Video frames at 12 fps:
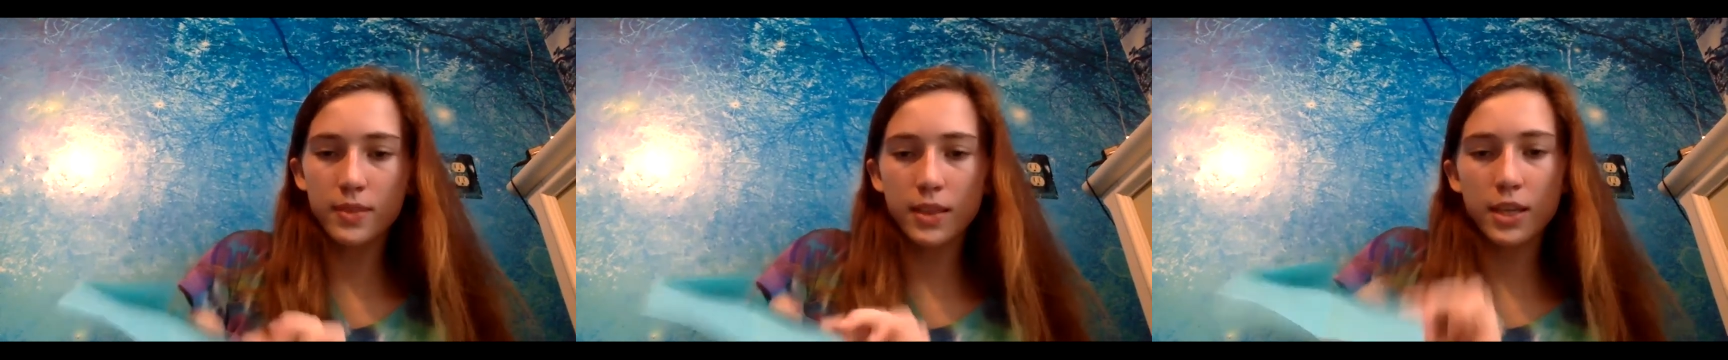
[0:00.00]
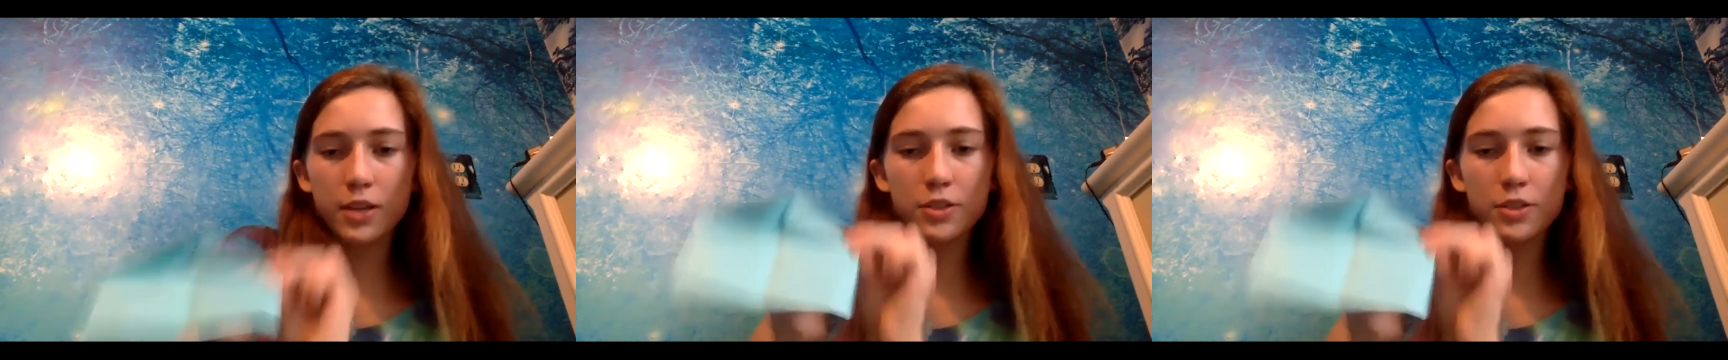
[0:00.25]

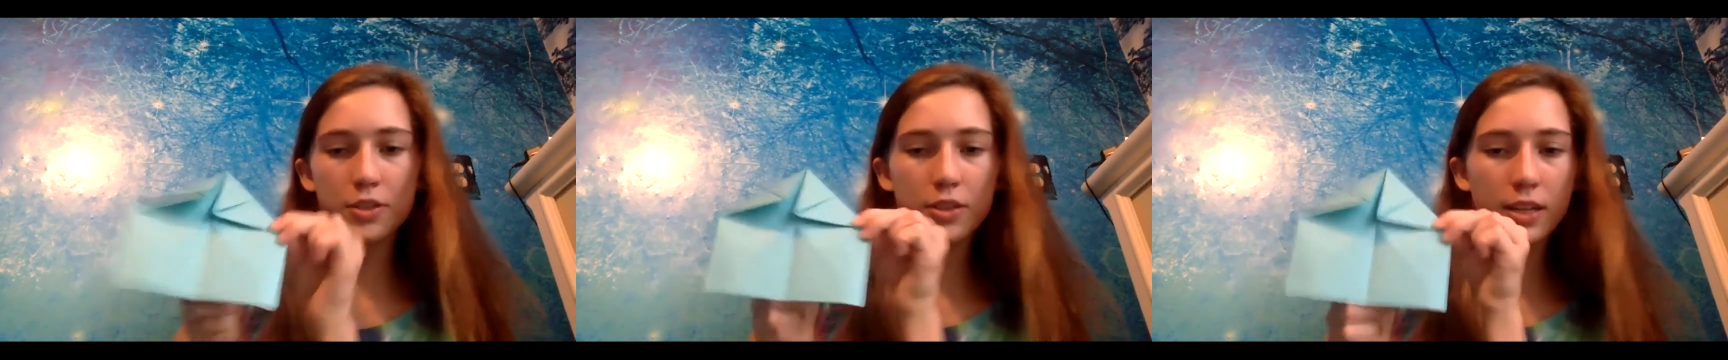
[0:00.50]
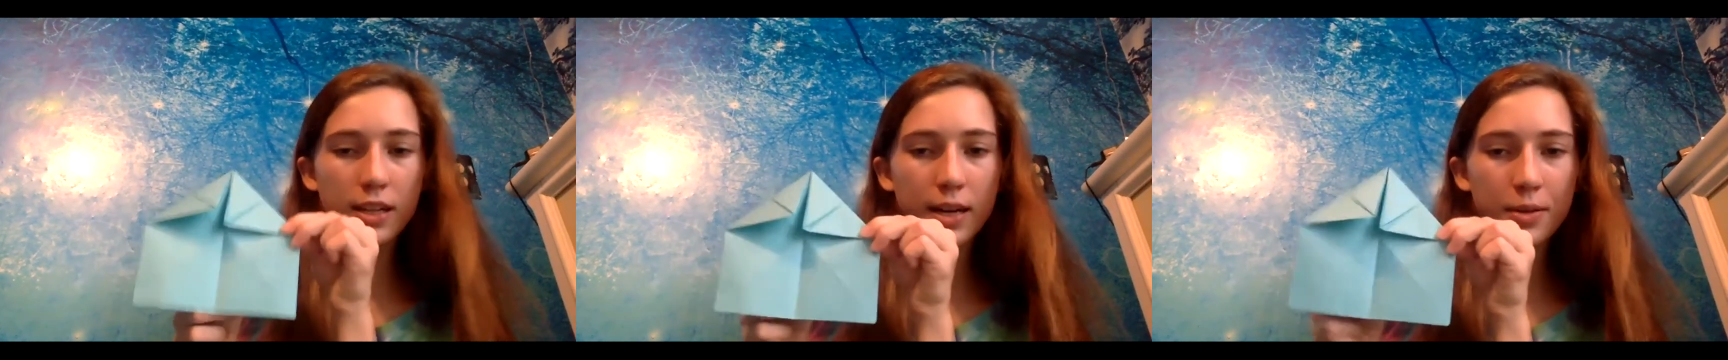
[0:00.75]
There's your
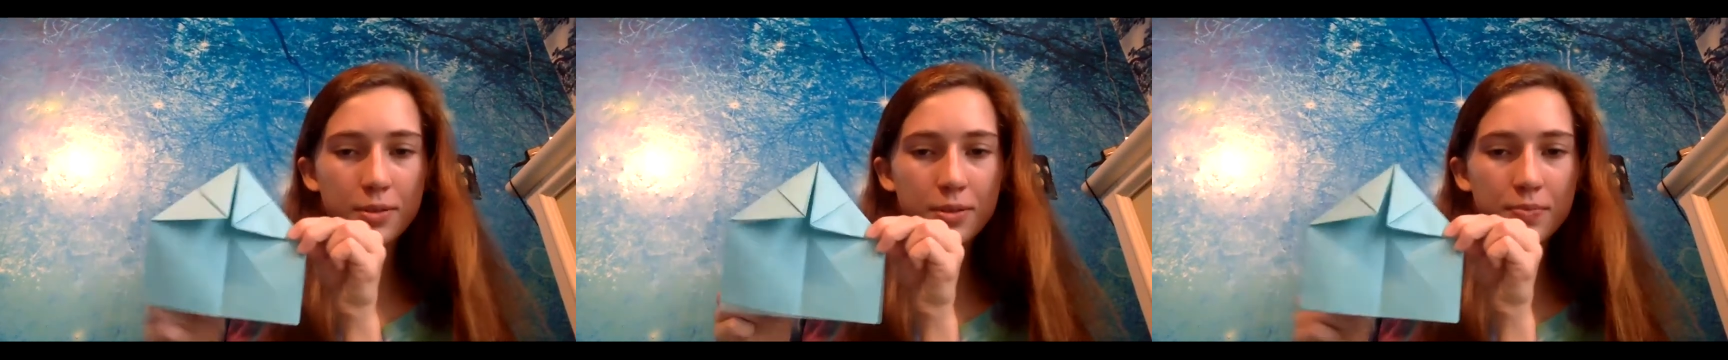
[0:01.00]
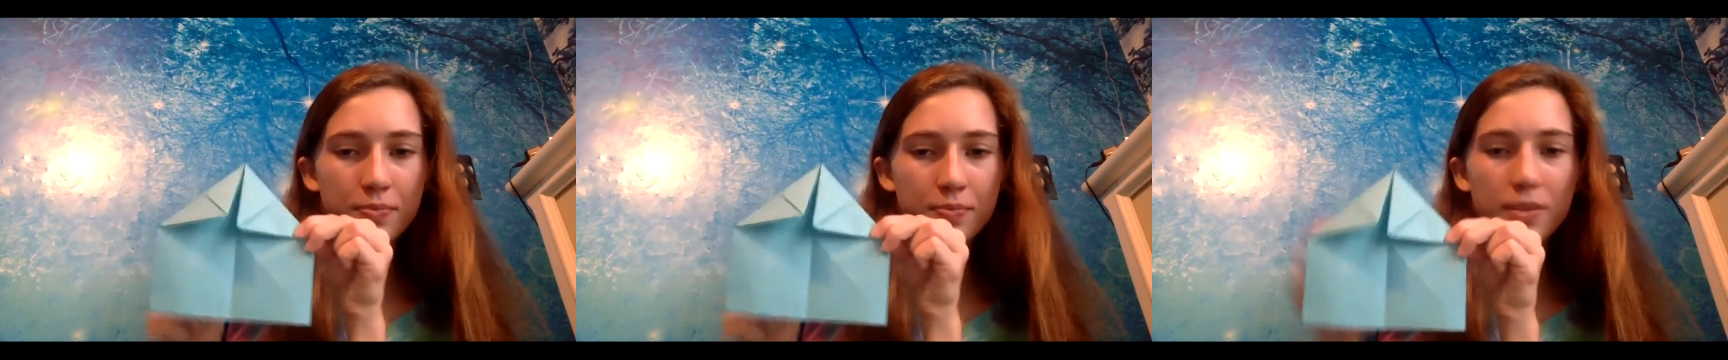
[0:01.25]
little house.
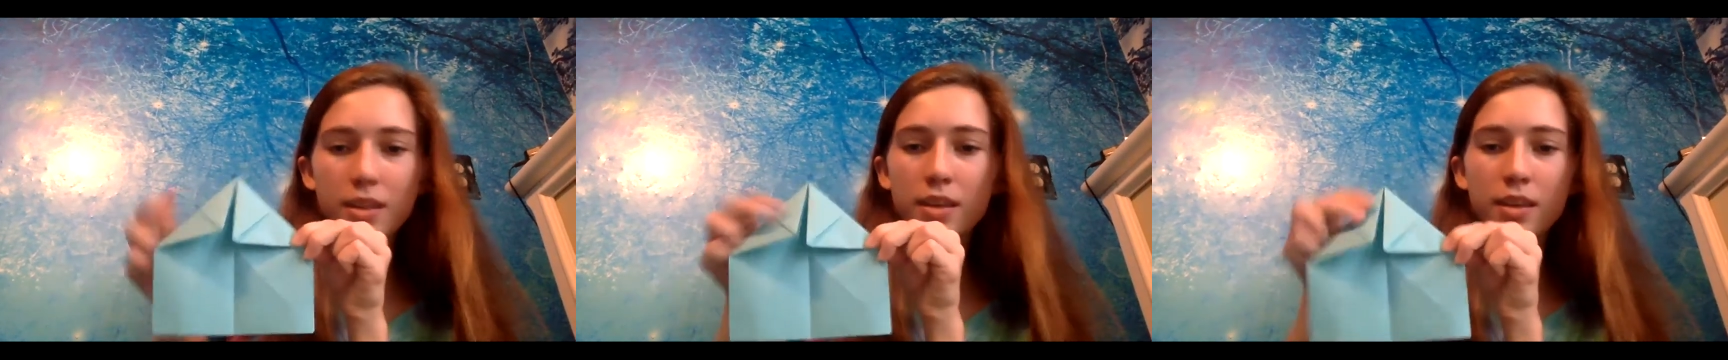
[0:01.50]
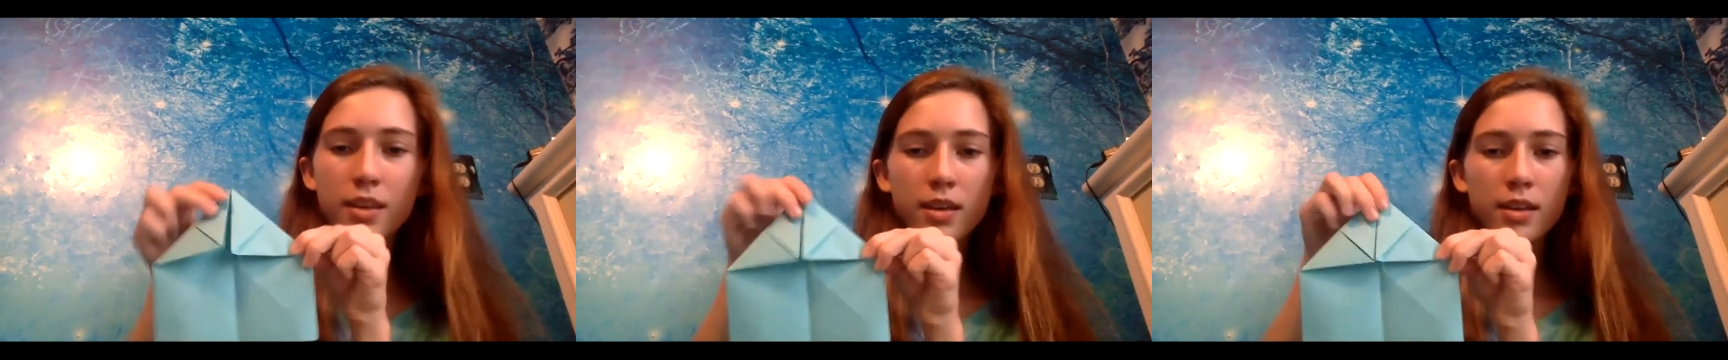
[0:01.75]

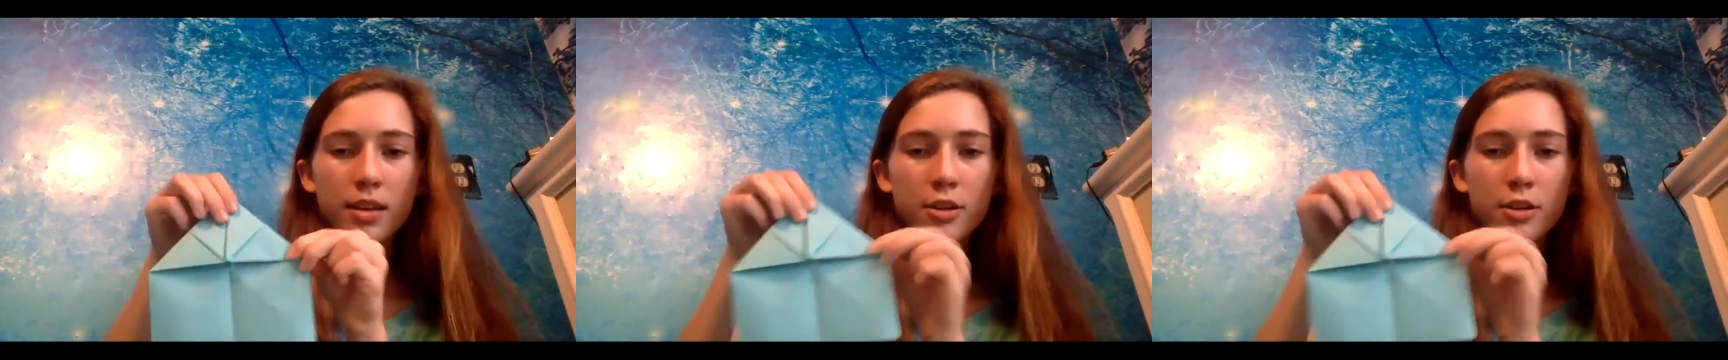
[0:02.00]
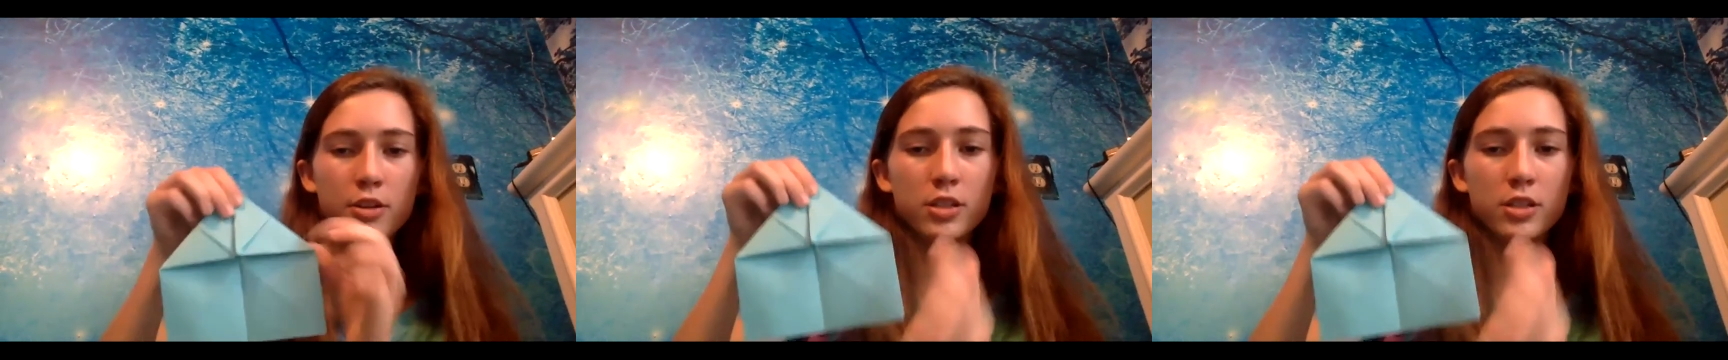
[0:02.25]
Now you're
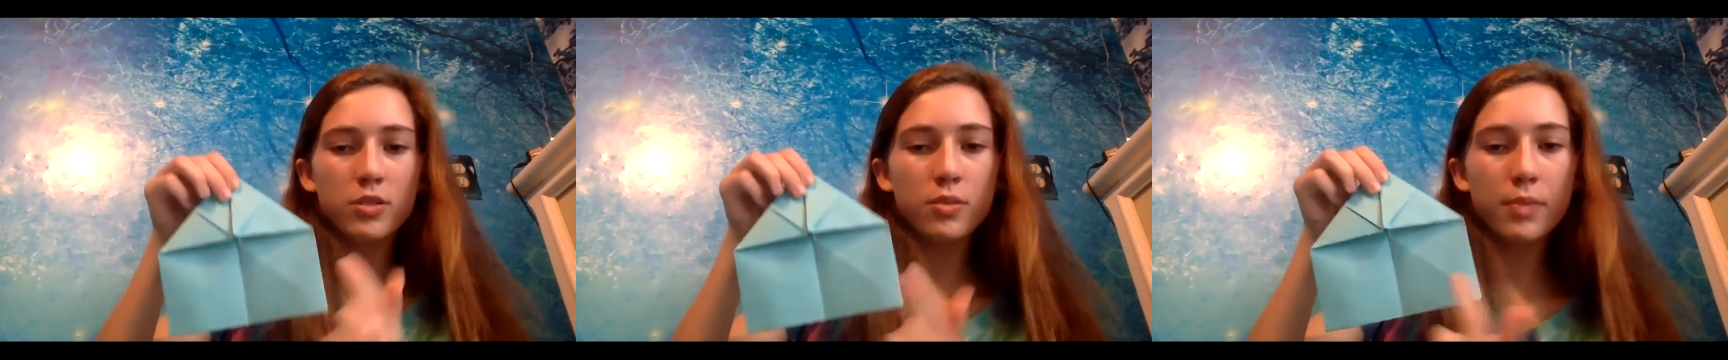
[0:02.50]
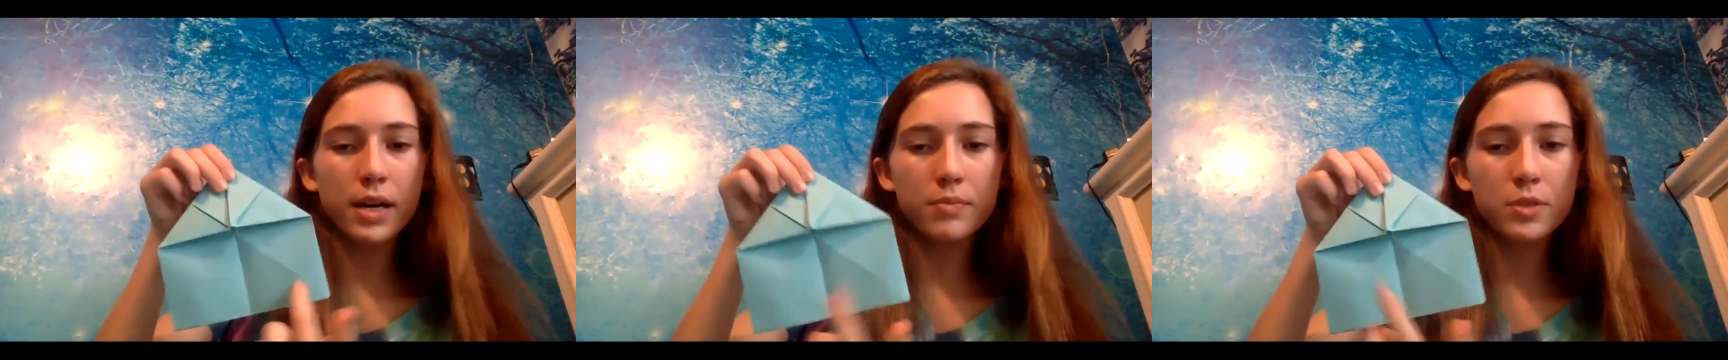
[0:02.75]
going to do the
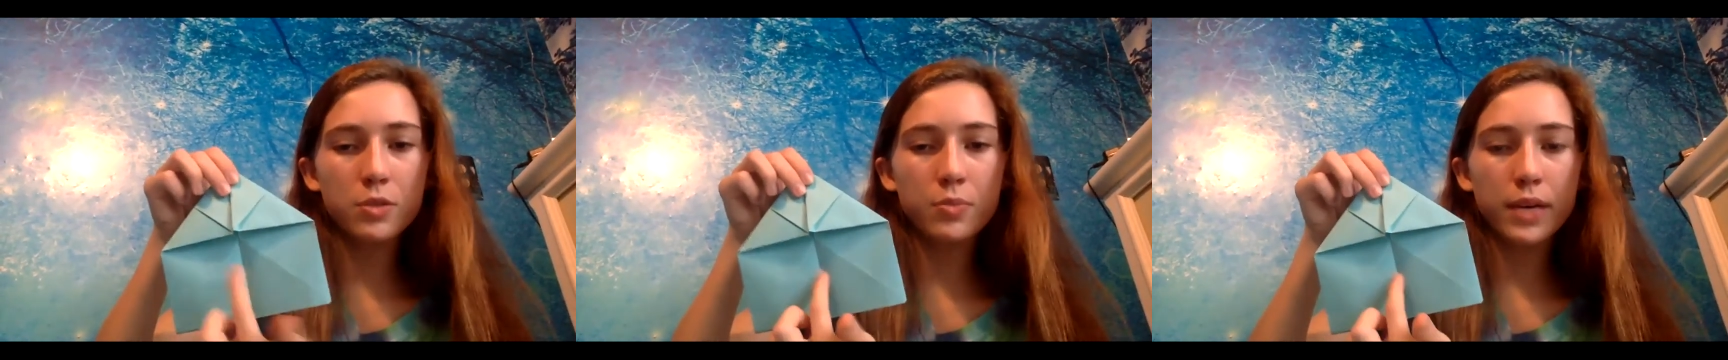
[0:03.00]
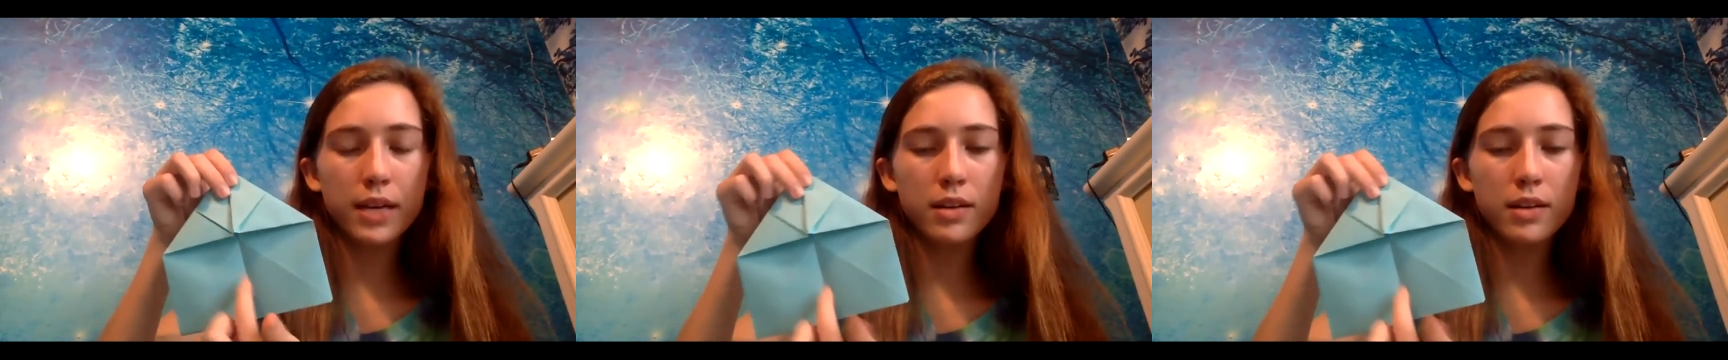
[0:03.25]
bottom two
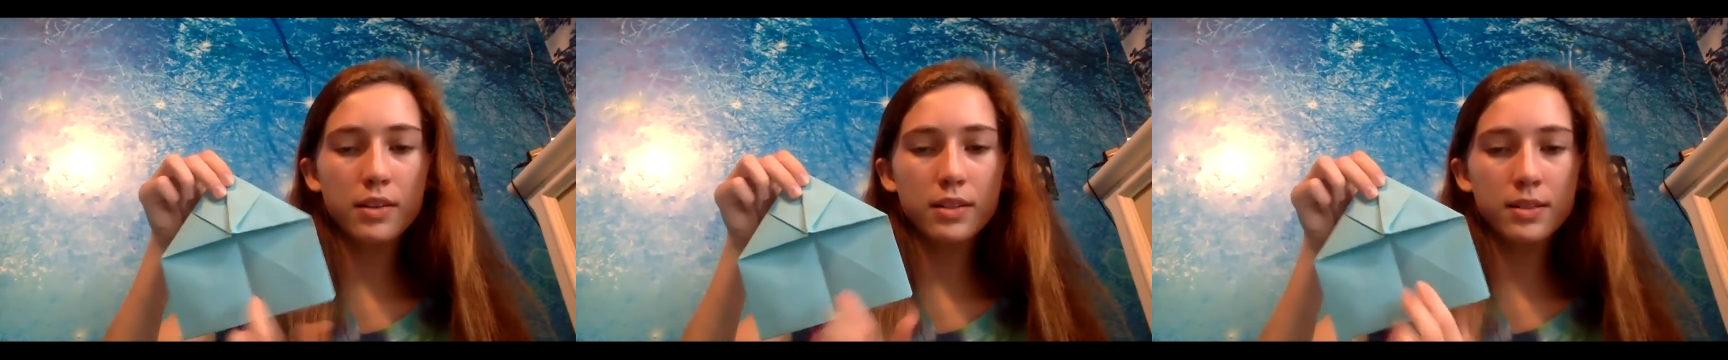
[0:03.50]
panels.